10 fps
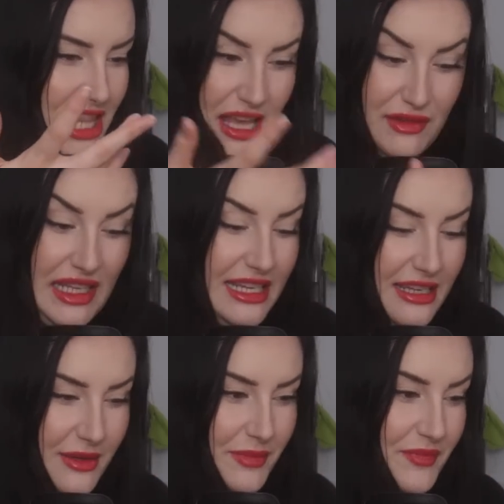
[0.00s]

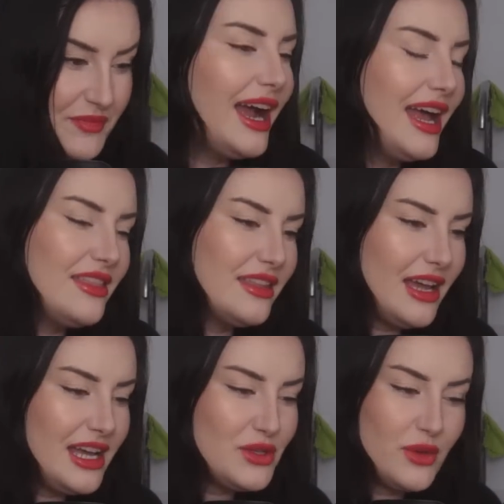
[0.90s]
Lovely. And the
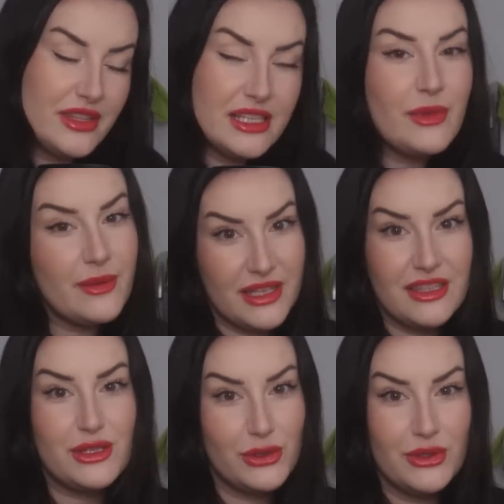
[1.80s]
last one, this might be
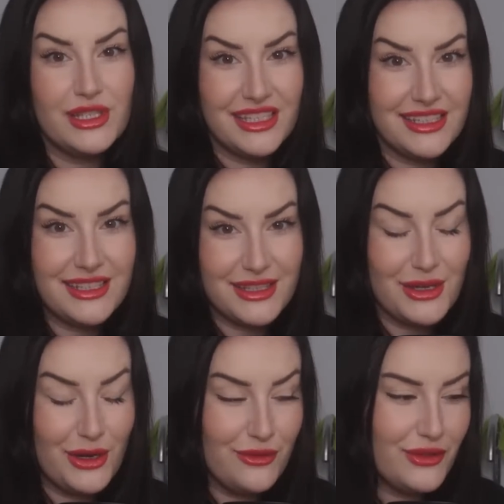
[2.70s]
the
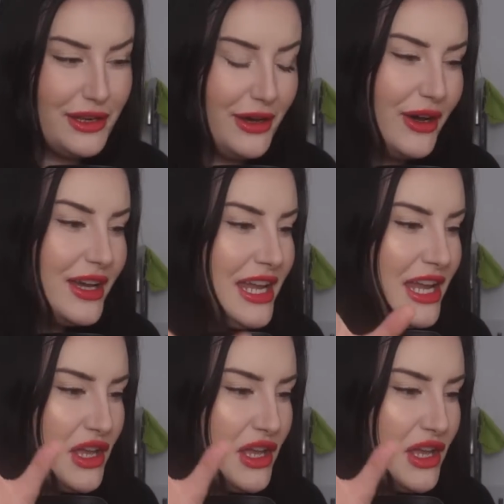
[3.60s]
sauciest of the lot.